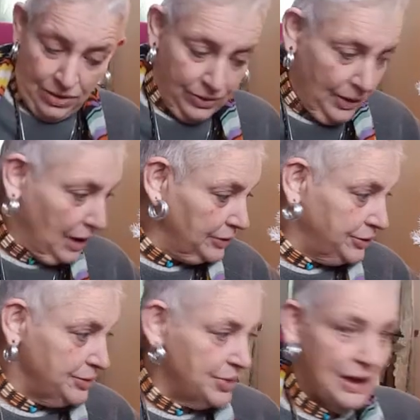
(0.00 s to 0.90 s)
So how did
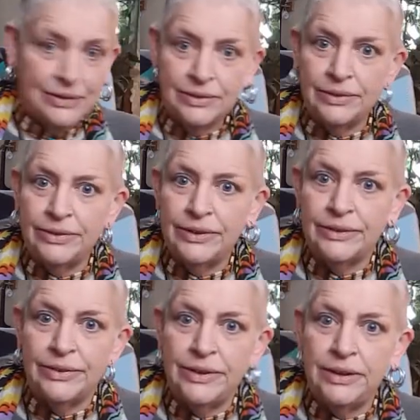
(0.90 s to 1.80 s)

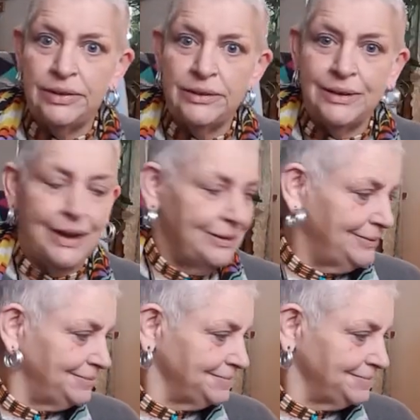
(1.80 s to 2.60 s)
2016 do you?